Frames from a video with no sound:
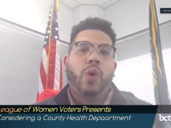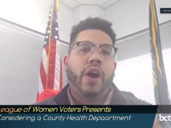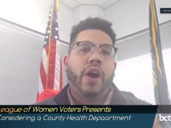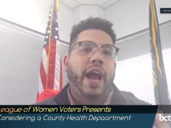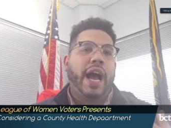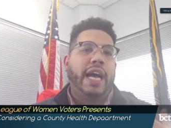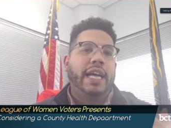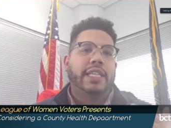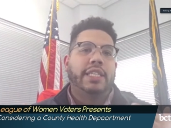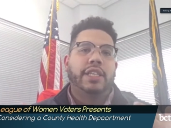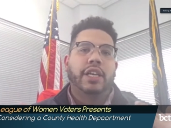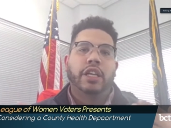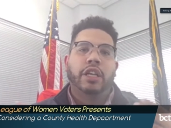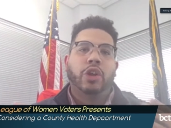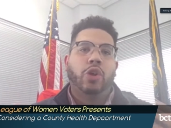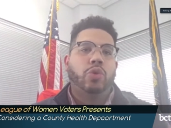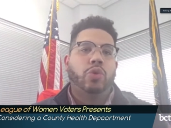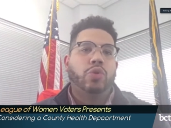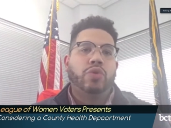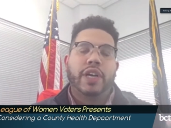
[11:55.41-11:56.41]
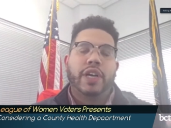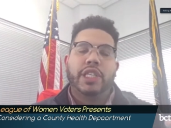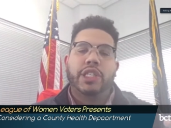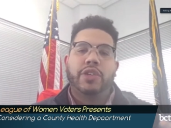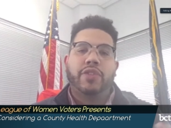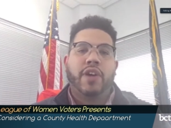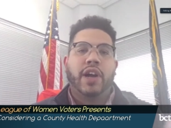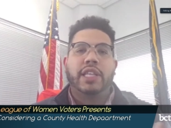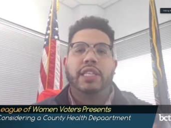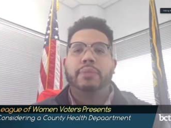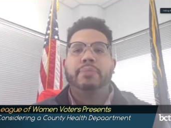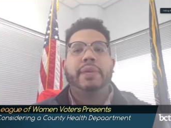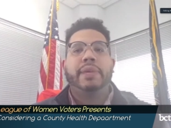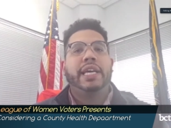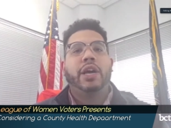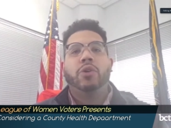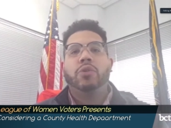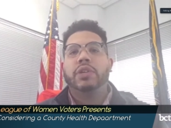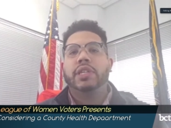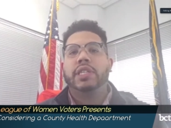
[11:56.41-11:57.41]
whereas local restaurants
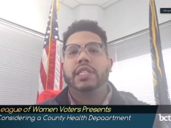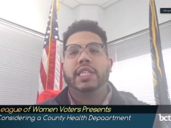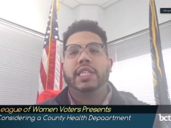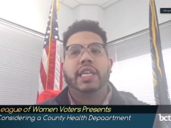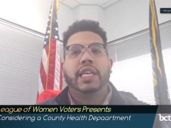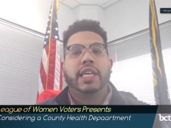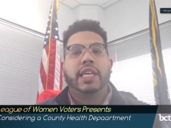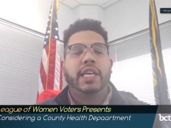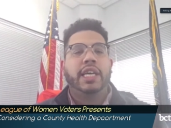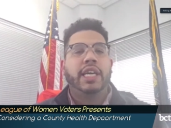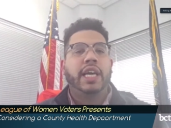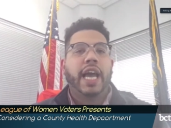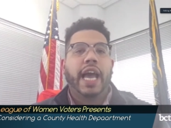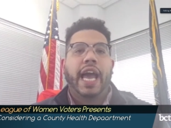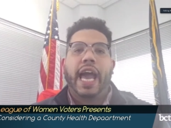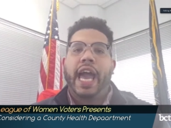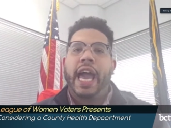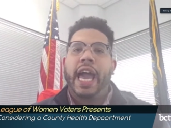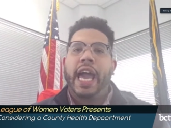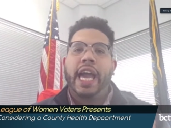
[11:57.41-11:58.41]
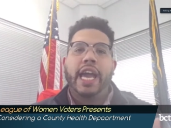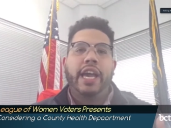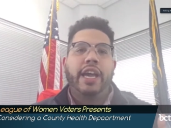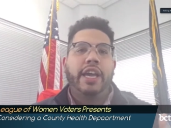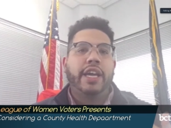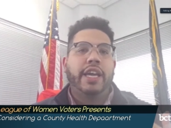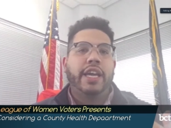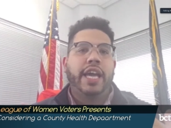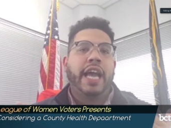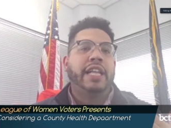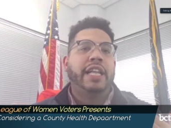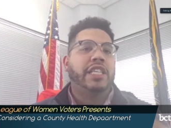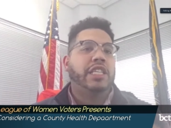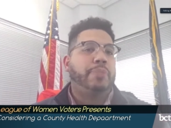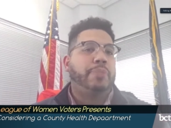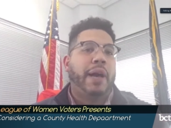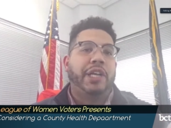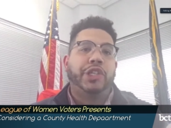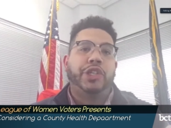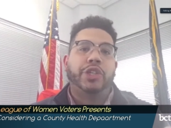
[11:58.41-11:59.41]
may only see a
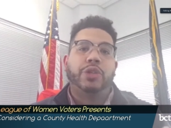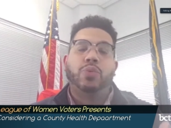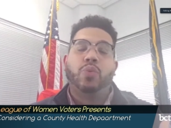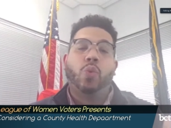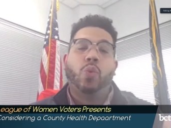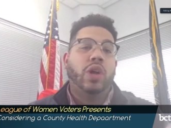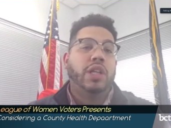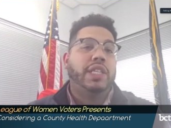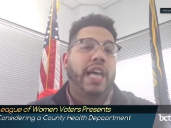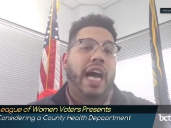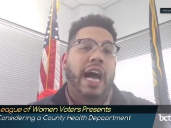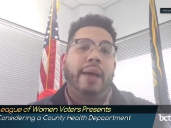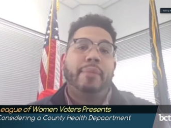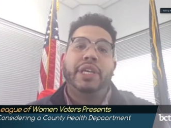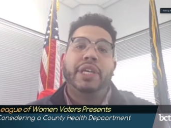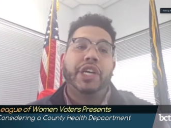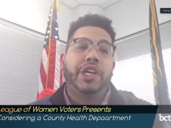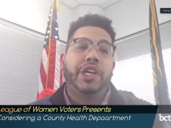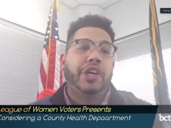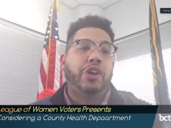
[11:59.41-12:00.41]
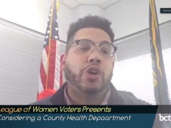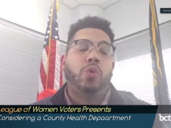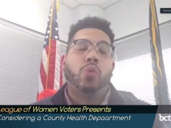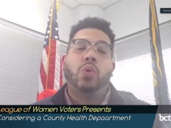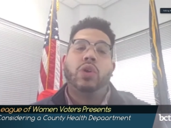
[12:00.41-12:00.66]
inspection one time a year